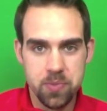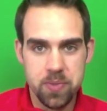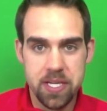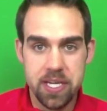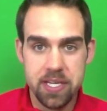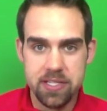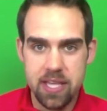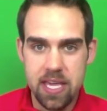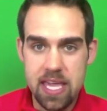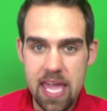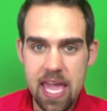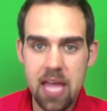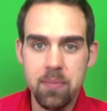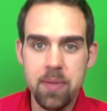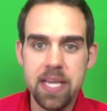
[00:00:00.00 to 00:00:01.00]
because they
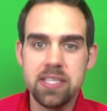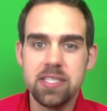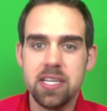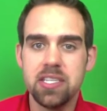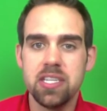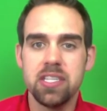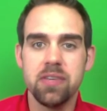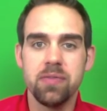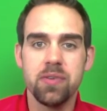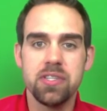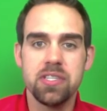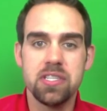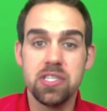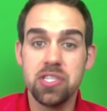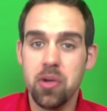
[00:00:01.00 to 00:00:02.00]
can make such a
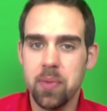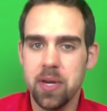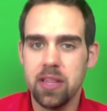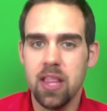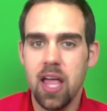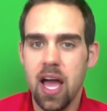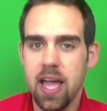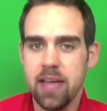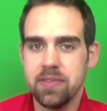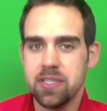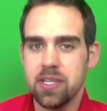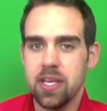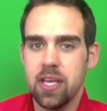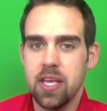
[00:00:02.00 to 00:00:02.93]
difference in so many lives.